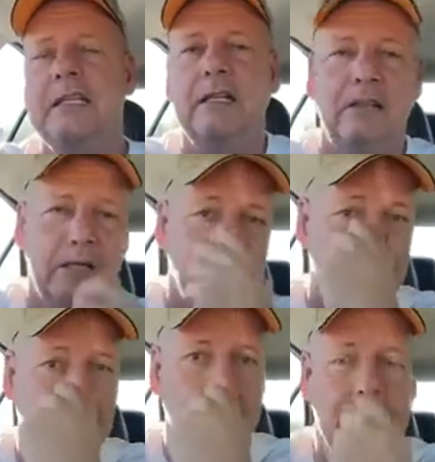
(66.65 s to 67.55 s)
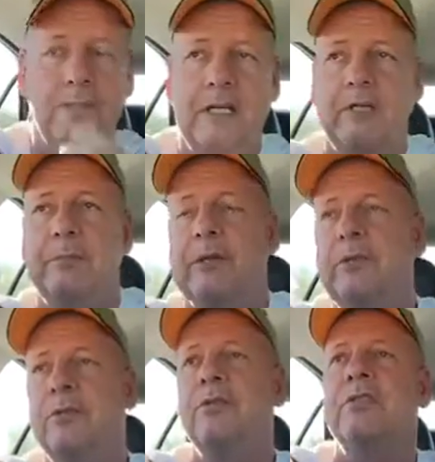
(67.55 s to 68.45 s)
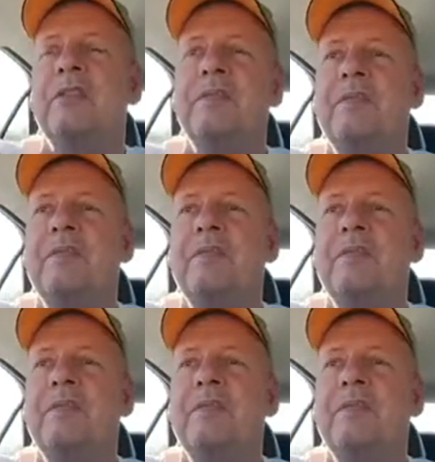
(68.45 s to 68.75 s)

and I think I'll post some of his pictures